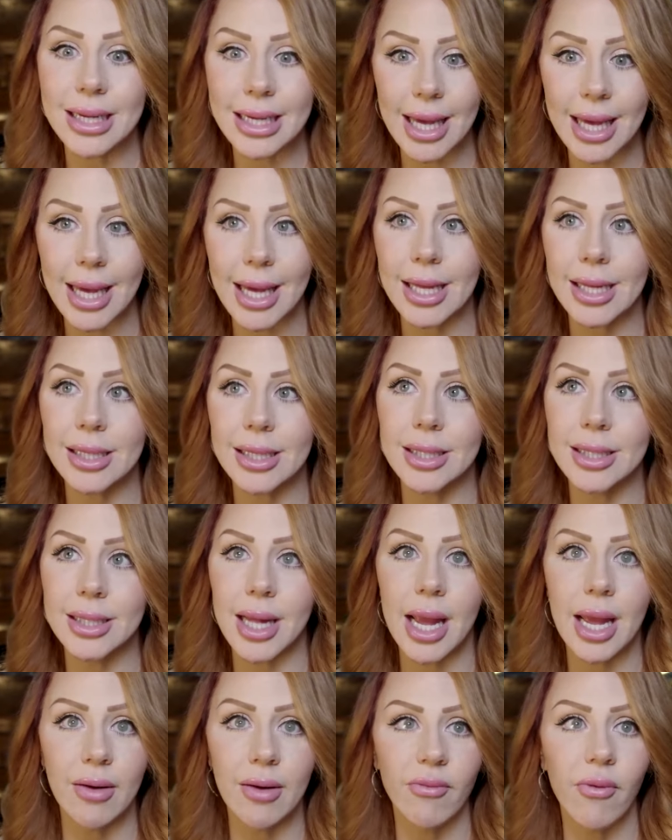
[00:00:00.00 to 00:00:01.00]
kids
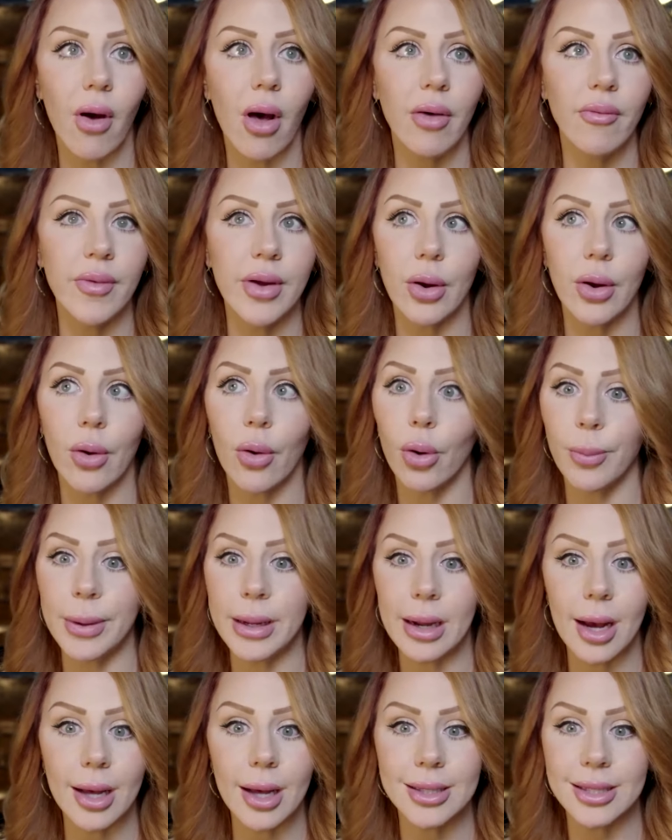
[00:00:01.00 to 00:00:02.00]
involving or
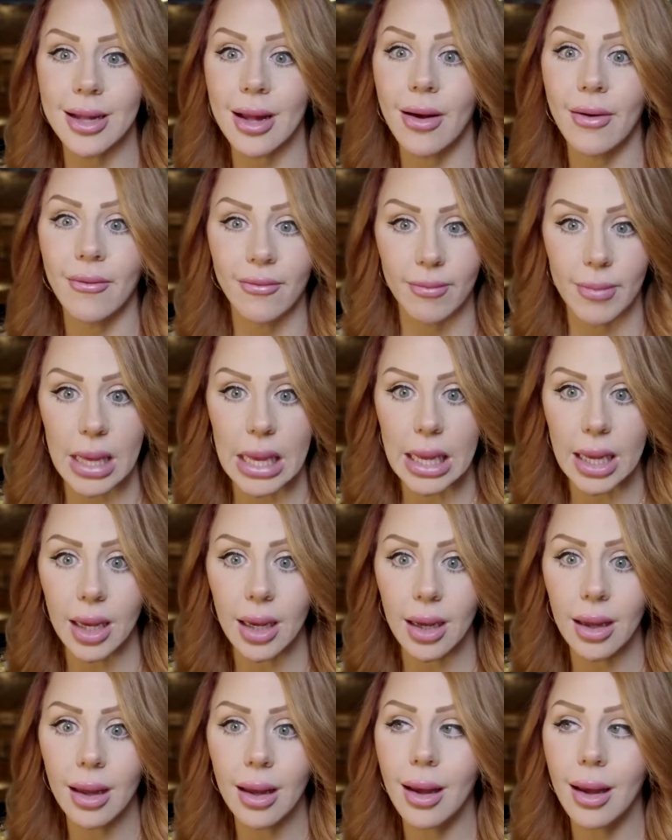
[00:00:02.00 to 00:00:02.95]
because of me.